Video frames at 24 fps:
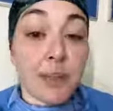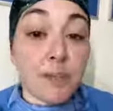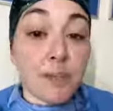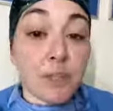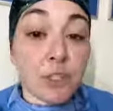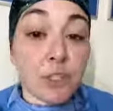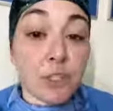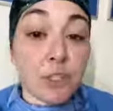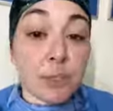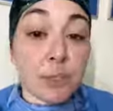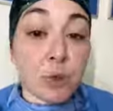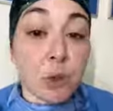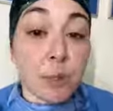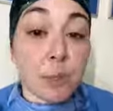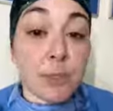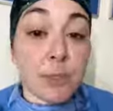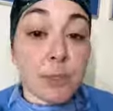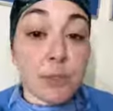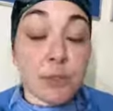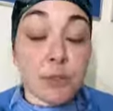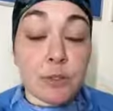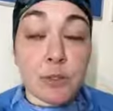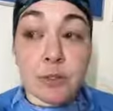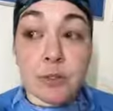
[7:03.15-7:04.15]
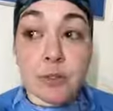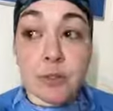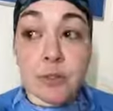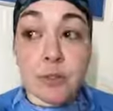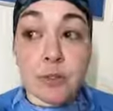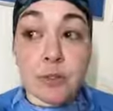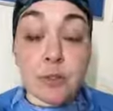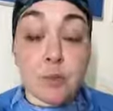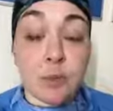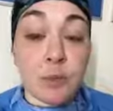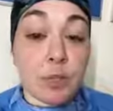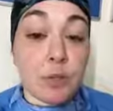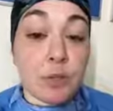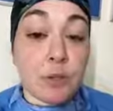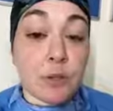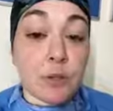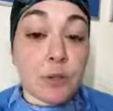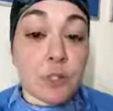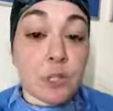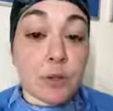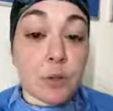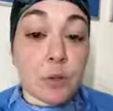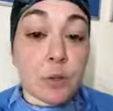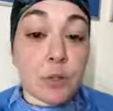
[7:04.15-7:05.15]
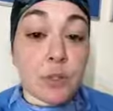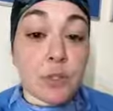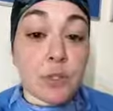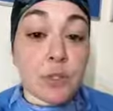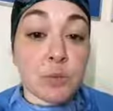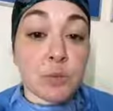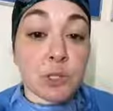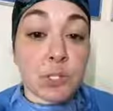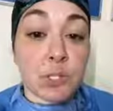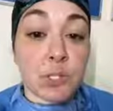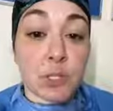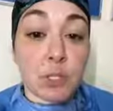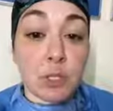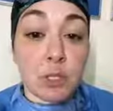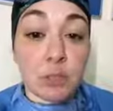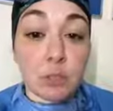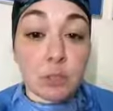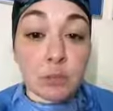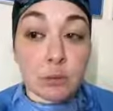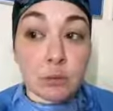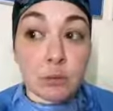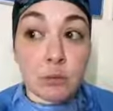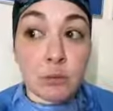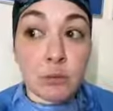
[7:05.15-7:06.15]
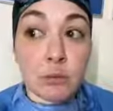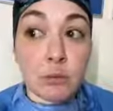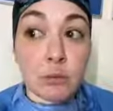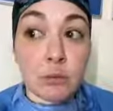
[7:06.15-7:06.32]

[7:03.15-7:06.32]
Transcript: let's just swap these nurses so the one that knows how to work this machine